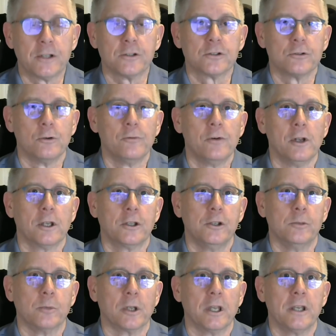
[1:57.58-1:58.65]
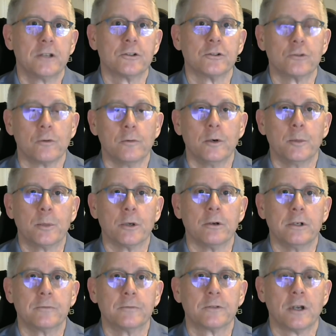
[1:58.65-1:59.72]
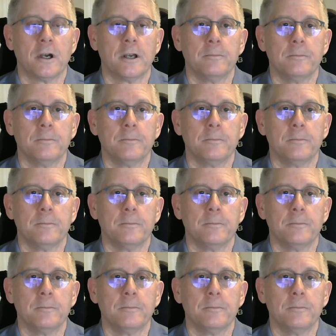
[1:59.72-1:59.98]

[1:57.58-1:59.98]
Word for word: snowfall accumulations over a period of time.